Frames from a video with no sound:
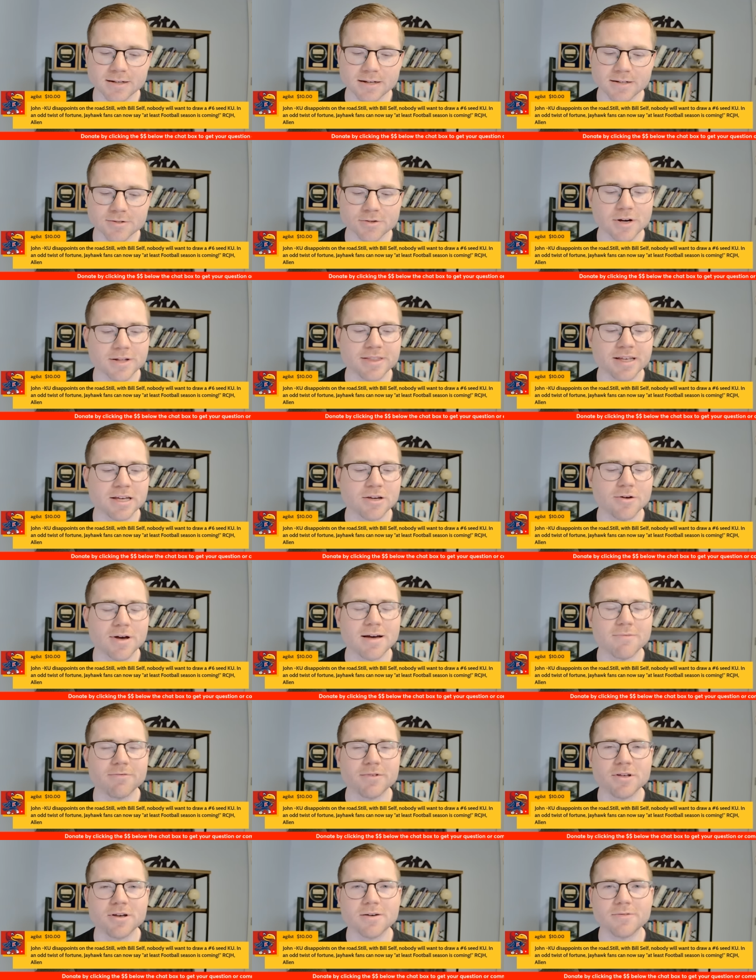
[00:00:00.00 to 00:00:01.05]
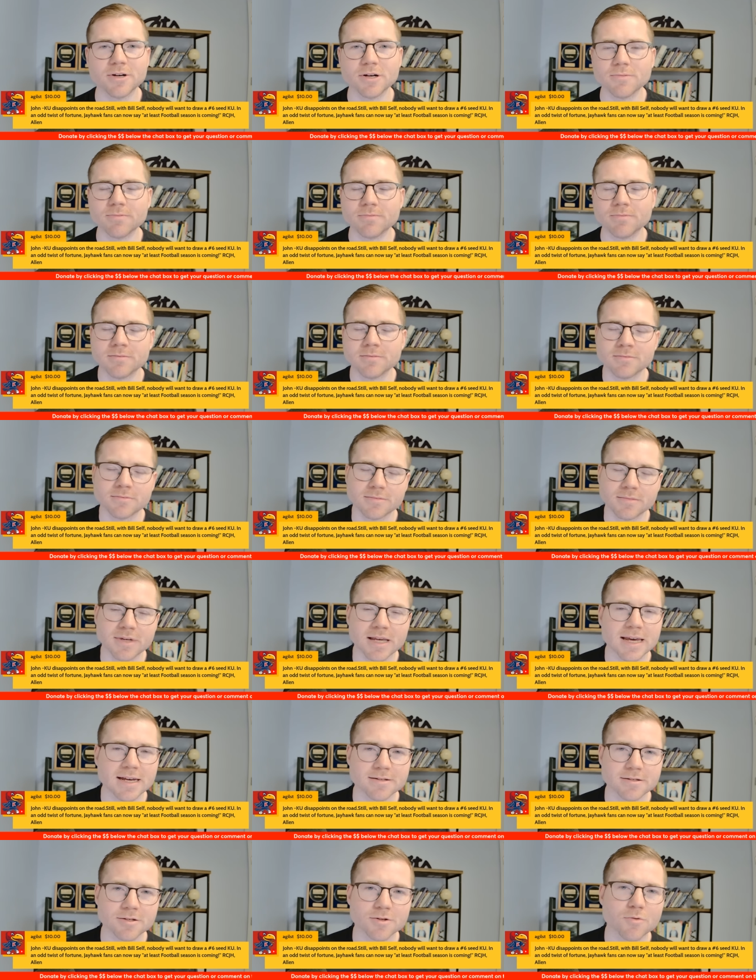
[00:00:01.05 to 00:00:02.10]
so I think you have a
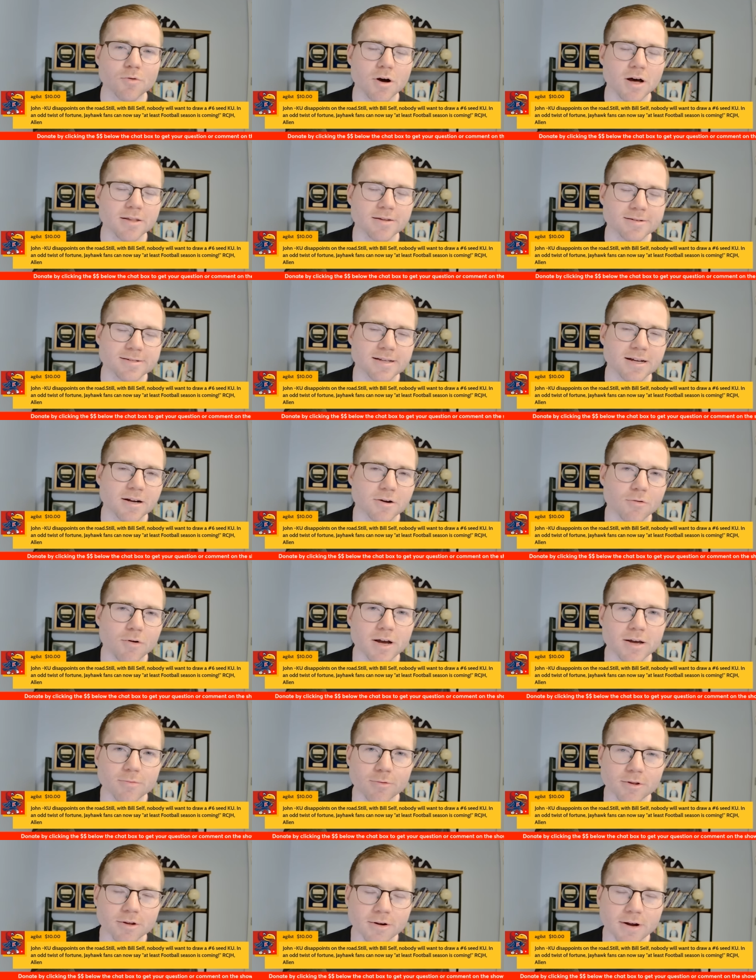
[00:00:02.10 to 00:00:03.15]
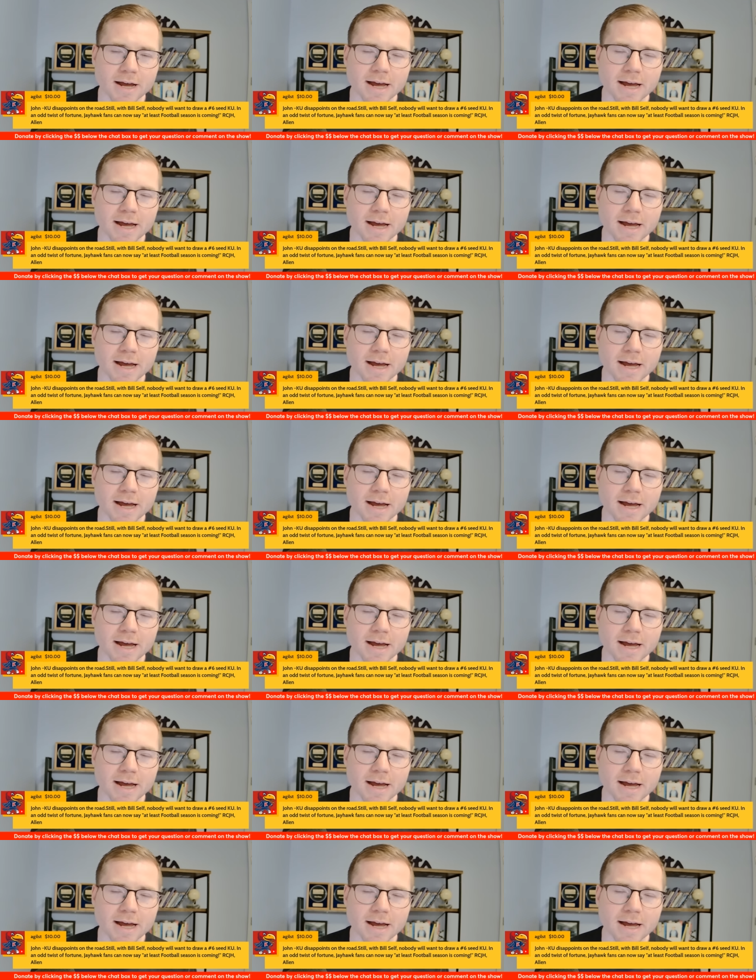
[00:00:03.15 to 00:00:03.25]
Kansas squad that's not quite where they're